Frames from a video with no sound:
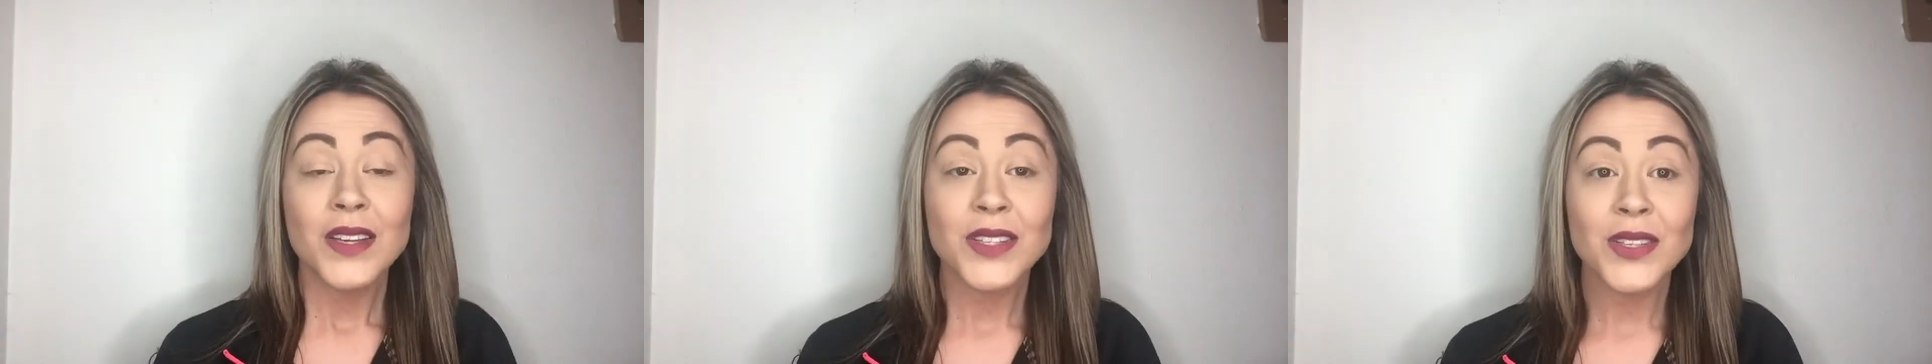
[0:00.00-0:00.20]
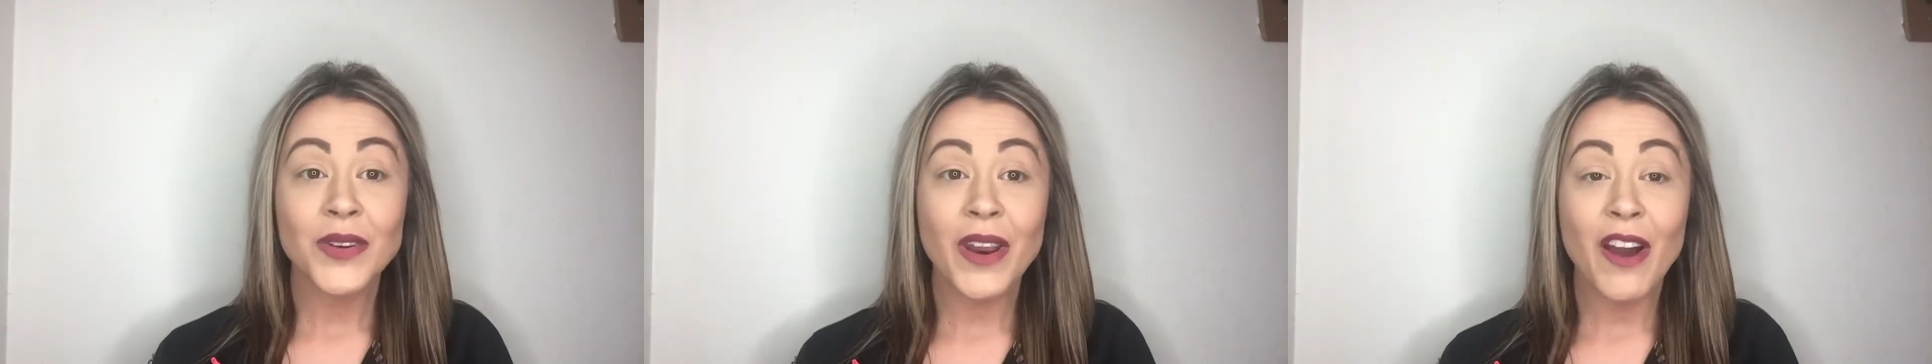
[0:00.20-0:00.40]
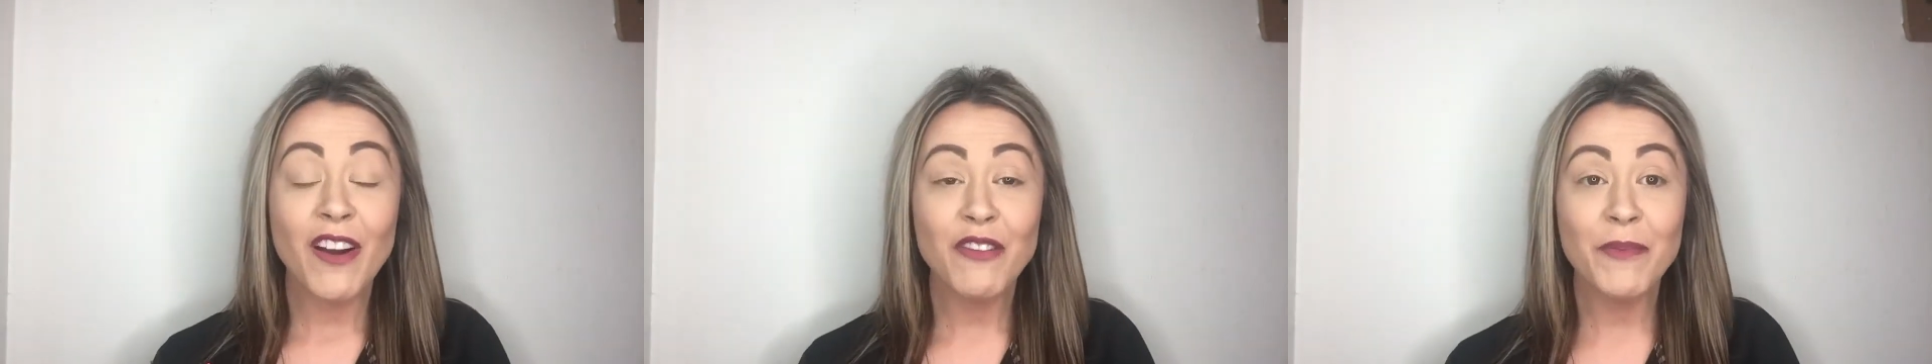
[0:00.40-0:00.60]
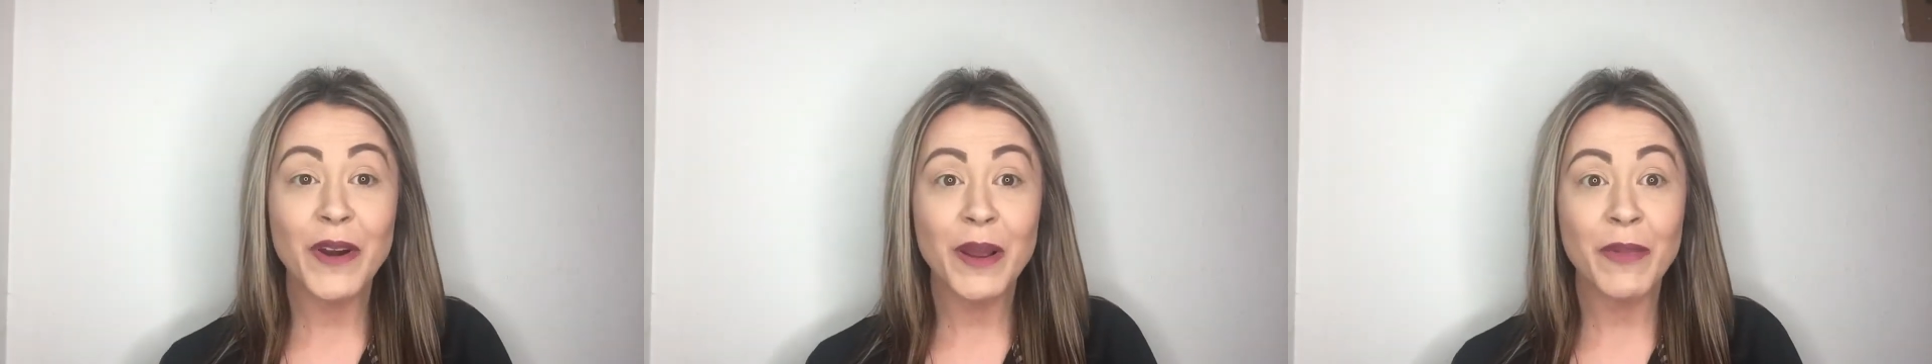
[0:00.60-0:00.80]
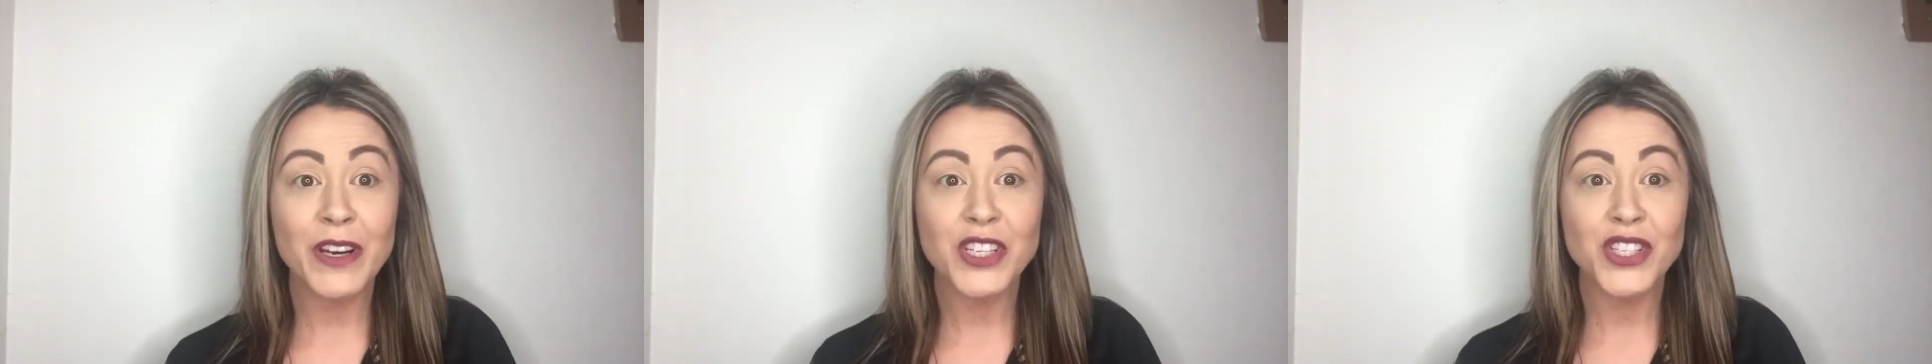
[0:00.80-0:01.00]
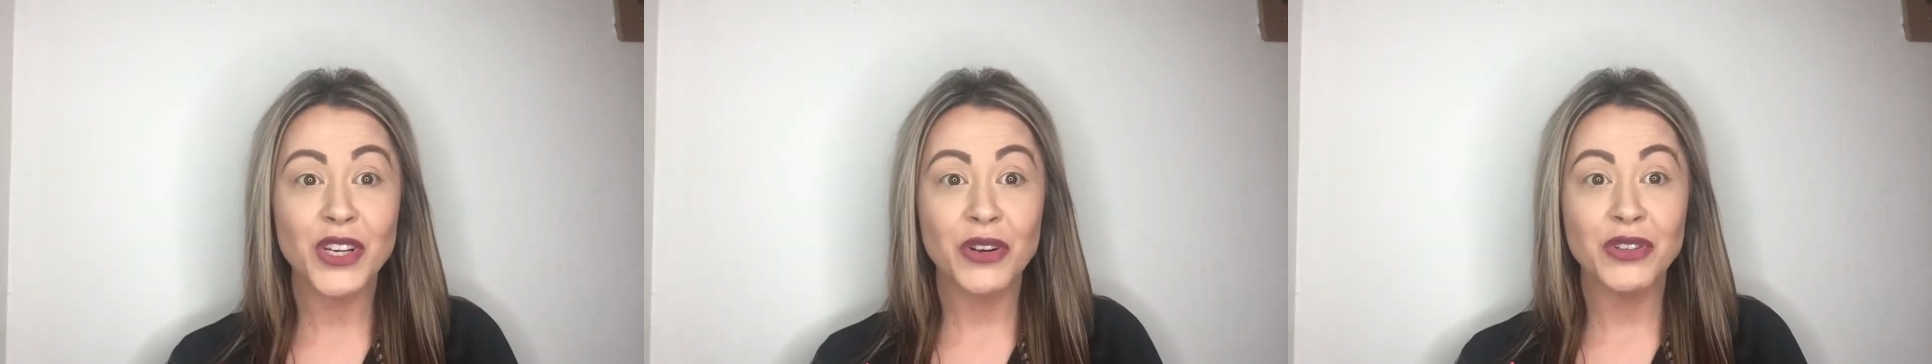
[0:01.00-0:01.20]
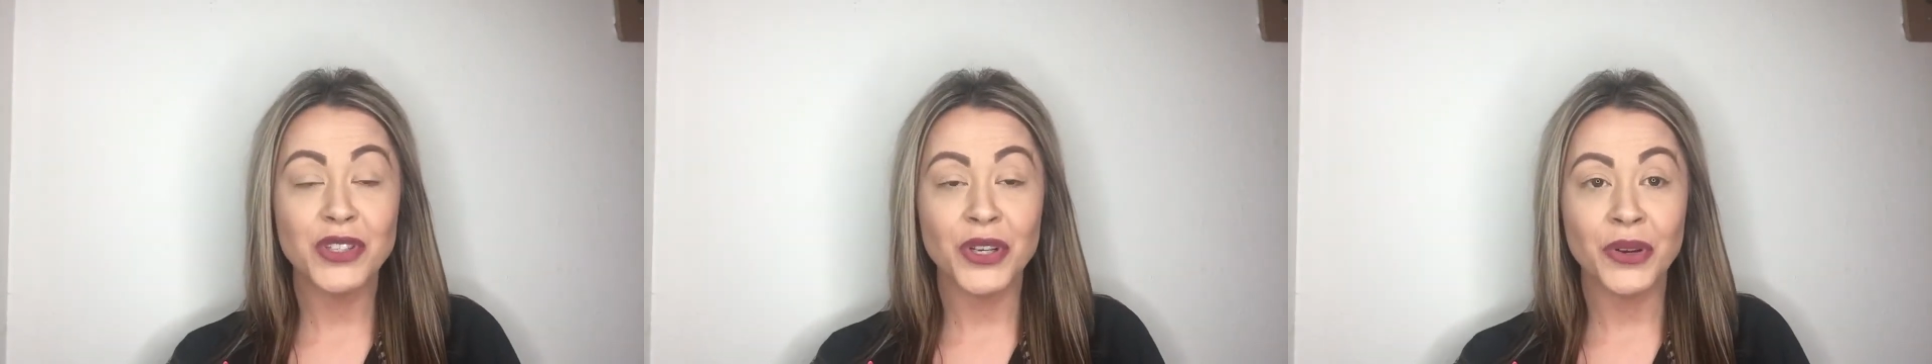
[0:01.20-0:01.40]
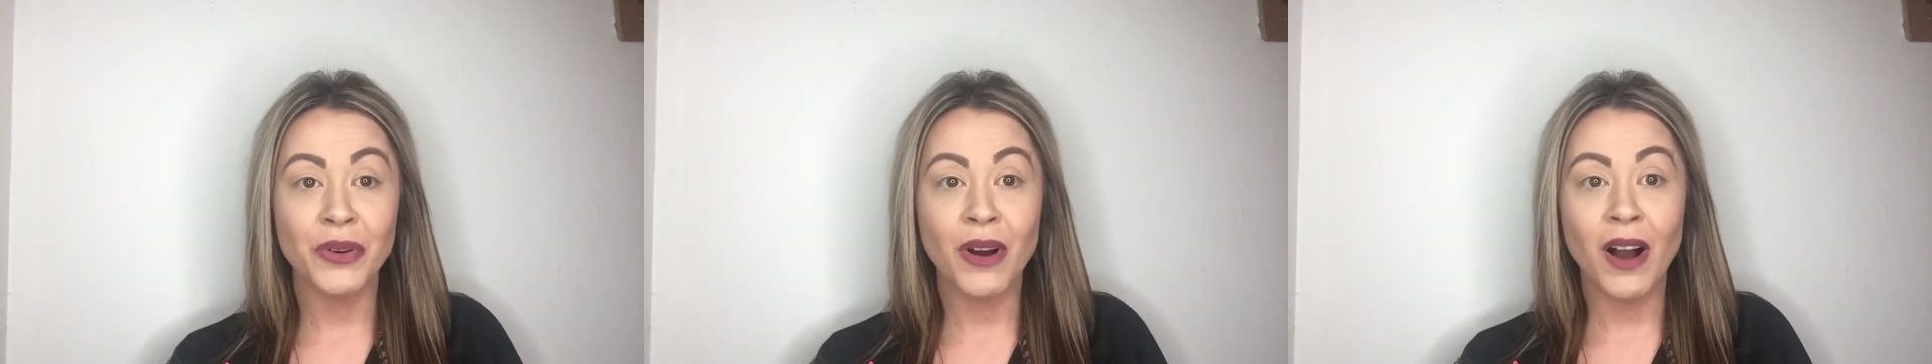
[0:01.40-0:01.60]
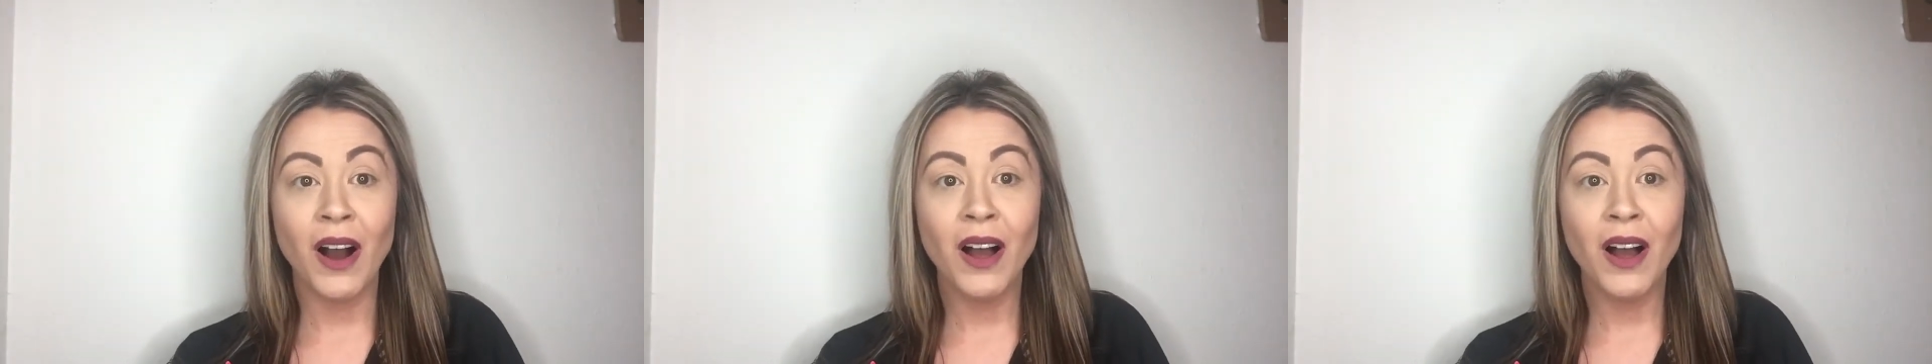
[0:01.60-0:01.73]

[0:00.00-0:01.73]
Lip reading: So now I've pretty much showed you